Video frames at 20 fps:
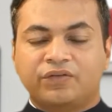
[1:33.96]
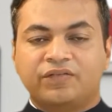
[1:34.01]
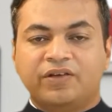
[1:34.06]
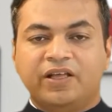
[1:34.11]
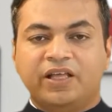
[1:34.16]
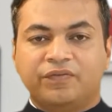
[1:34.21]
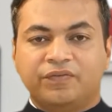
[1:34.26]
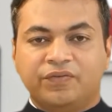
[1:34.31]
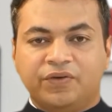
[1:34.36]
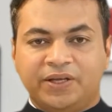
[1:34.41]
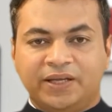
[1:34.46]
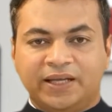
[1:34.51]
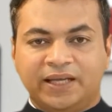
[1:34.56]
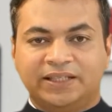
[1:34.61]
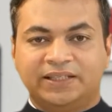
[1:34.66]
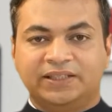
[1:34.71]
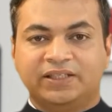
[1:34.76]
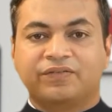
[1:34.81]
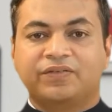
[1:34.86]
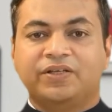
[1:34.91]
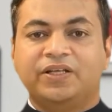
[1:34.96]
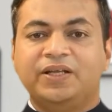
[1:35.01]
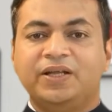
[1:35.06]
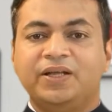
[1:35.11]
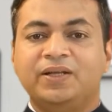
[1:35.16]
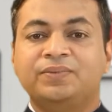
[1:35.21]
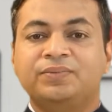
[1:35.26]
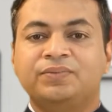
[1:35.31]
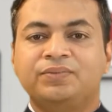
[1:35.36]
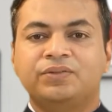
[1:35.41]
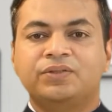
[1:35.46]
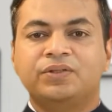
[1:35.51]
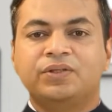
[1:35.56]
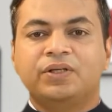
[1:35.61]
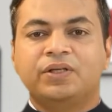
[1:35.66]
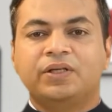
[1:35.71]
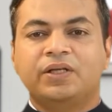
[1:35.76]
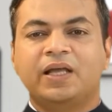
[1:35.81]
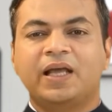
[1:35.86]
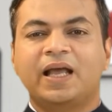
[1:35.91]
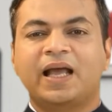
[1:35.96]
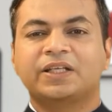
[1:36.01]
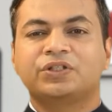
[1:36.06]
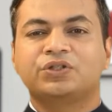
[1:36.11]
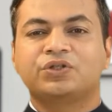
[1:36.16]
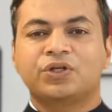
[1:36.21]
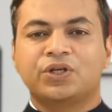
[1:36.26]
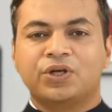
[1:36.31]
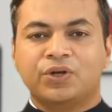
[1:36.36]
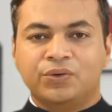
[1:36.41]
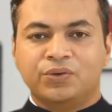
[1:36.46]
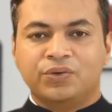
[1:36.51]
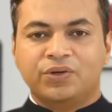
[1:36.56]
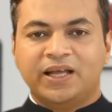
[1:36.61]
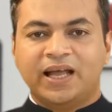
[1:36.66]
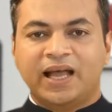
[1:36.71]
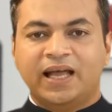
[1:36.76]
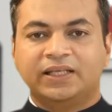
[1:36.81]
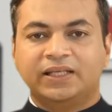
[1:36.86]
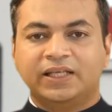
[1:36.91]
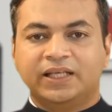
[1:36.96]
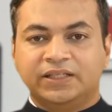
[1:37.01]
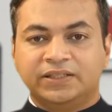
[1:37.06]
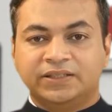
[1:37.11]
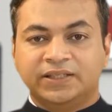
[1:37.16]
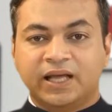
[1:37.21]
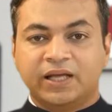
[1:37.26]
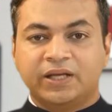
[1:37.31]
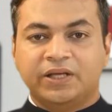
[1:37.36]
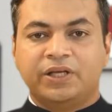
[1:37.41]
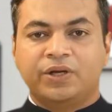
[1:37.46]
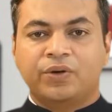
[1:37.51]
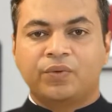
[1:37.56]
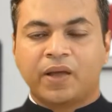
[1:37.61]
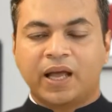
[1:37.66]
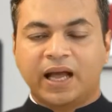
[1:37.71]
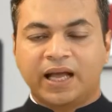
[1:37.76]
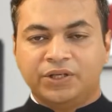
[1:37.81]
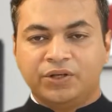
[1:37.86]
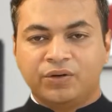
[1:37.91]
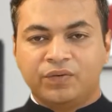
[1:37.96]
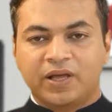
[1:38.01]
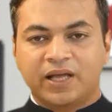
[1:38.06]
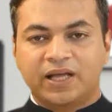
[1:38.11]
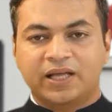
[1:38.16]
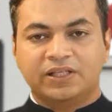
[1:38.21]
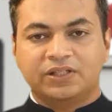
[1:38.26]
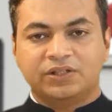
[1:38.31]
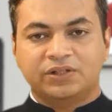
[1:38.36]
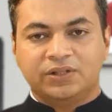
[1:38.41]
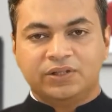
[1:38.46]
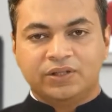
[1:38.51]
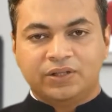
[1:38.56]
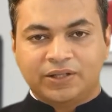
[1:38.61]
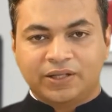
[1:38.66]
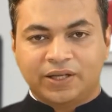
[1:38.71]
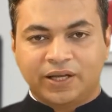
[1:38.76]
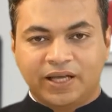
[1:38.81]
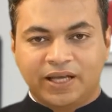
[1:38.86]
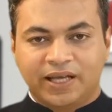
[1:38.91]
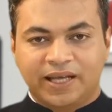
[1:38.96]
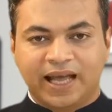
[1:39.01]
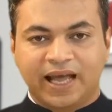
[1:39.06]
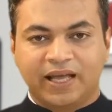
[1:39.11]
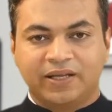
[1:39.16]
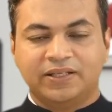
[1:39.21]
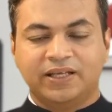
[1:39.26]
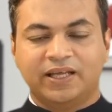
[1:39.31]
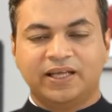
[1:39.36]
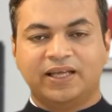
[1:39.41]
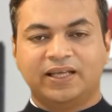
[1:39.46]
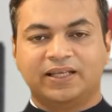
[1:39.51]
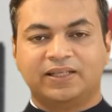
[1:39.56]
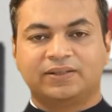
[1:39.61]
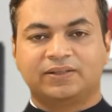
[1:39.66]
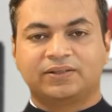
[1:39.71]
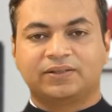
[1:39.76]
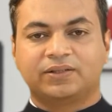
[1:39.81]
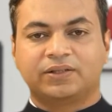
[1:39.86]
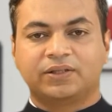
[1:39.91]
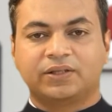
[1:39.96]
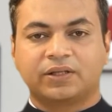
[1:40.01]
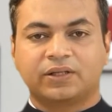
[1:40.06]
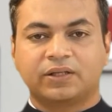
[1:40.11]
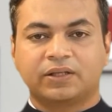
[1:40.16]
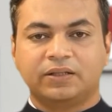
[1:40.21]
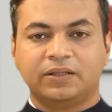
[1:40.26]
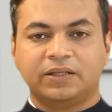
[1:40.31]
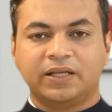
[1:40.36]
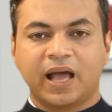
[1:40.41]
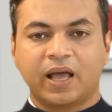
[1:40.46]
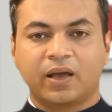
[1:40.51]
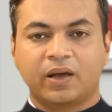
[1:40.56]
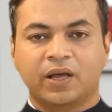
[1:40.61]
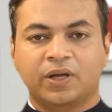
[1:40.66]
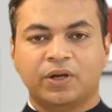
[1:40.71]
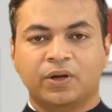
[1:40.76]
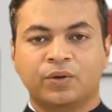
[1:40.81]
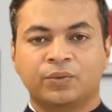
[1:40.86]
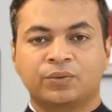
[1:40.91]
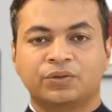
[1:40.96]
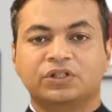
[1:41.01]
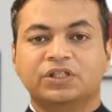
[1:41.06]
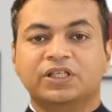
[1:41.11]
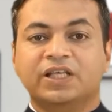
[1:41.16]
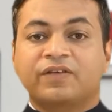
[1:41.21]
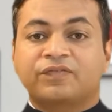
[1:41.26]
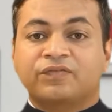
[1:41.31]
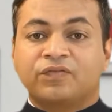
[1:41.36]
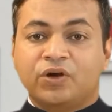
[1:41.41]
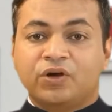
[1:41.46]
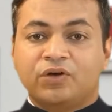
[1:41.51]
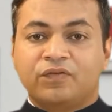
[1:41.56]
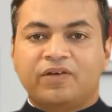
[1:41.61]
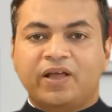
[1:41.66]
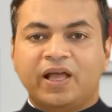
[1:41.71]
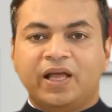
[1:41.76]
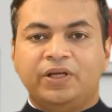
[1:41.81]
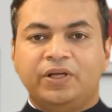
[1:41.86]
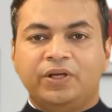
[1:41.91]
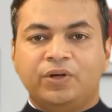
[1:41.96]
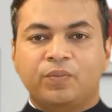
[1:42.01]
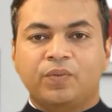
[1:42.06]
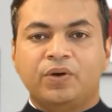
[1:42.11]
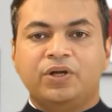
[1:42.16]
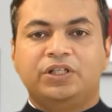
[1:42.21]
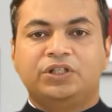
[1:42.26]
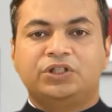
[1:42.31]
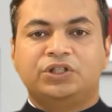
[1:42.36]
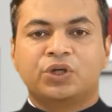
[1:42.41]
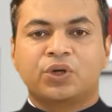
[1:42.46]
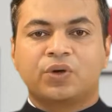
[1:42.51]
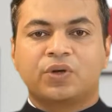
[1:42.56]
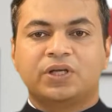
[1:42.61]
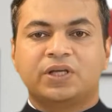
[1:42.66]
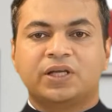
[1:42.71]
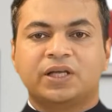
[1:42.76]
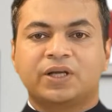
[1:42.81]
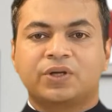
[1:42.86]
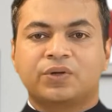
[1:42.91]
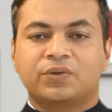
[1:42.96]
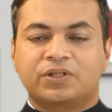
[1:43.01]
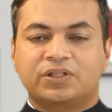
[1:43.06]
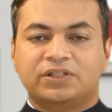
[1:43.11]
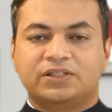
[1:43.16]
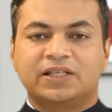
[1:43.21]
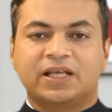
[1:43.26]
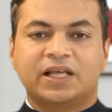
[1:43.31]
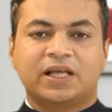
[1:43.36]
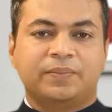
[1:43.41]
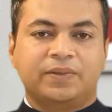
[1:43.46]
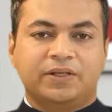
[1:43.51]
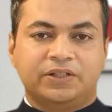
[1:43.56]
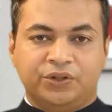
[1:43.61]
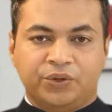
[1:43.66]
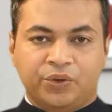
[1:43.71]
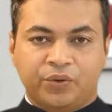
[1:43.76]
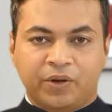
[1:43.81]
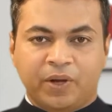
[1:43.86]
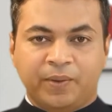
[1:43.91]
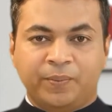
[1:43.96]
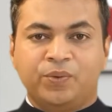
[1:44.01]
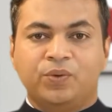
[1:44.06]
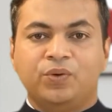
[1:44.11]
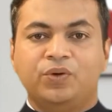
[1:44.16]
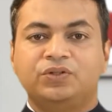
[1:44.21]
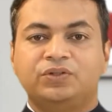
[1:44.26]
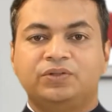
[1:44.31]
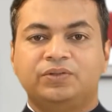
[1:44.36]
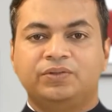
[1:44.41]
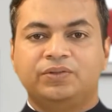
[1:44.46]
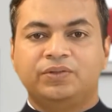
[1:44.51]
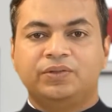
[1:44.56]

favorite is DaVita. Enter your creatinine value and your age. Click calculate. Now I hope GFR value it is showing here is same as your report.